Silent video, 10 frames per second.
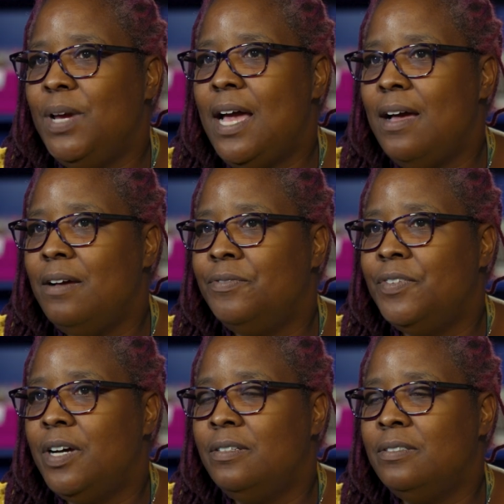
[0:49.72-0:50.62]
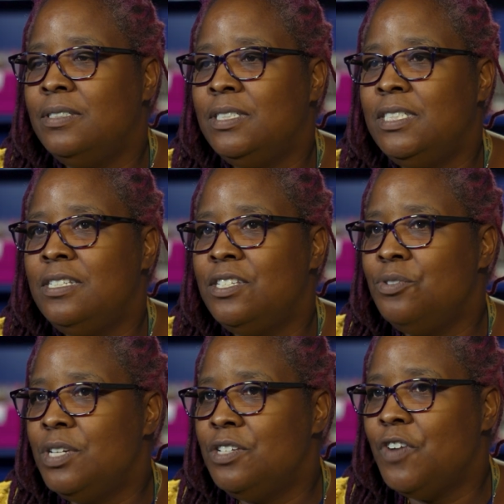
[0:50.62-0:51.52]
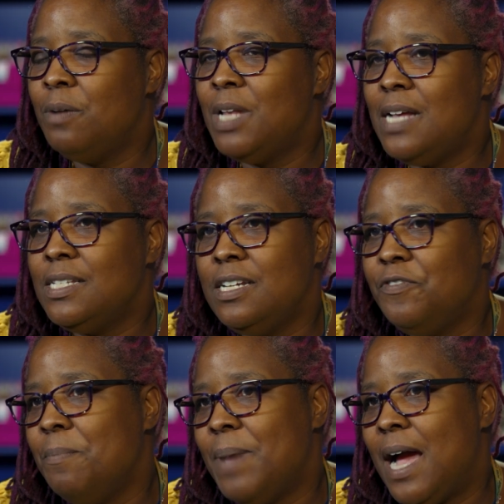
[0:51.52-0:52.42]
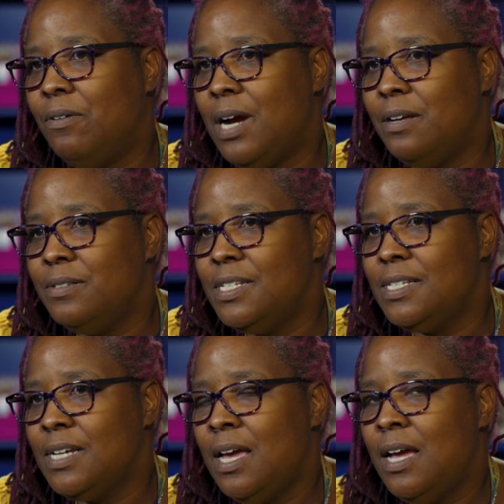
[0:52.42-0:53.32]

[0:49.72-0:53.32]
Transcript: We have students from lots of different backgrounds,